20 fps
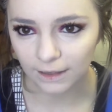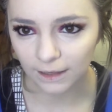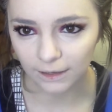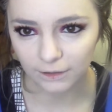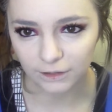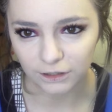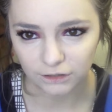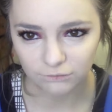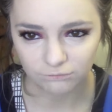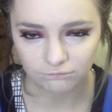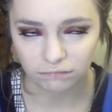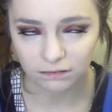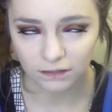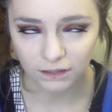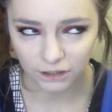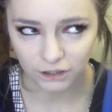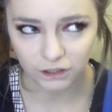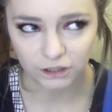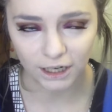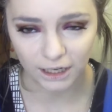like
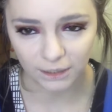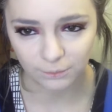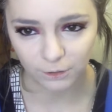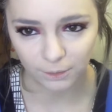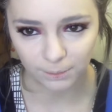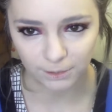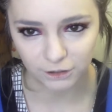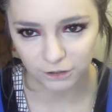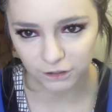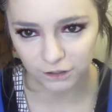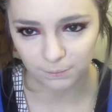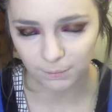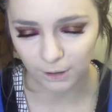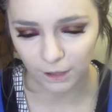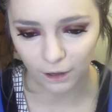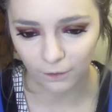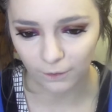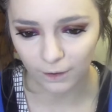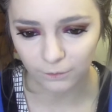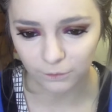the shade probably just
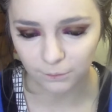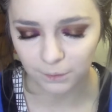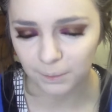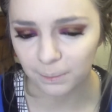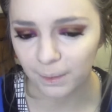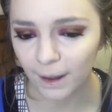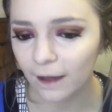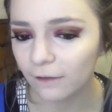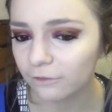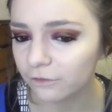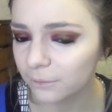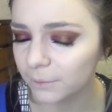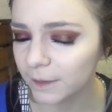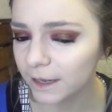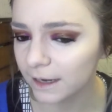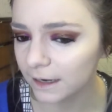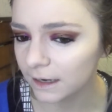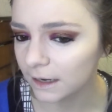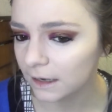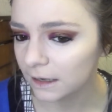below it would be better for
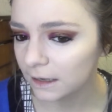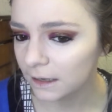me.